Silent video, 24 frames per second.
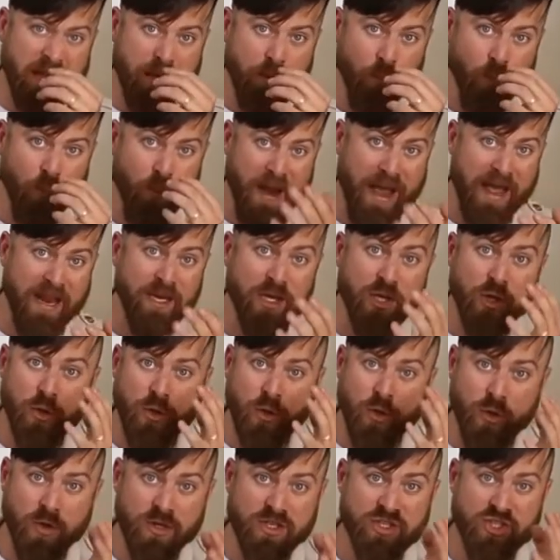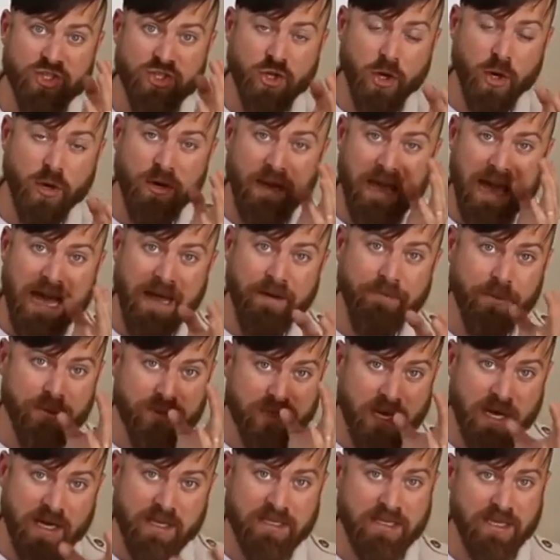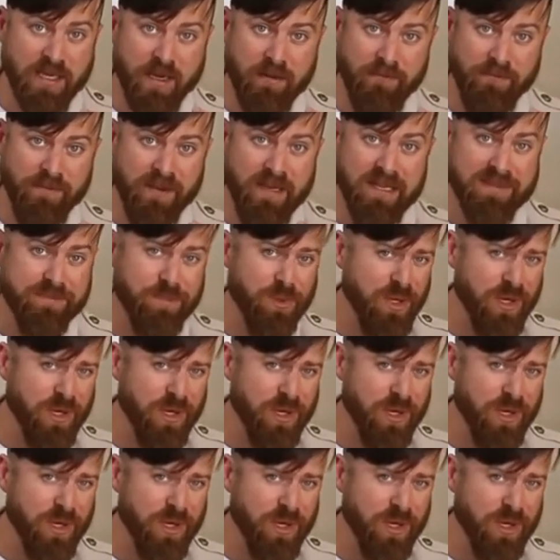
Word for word: when you're going to start advertising on Facebook,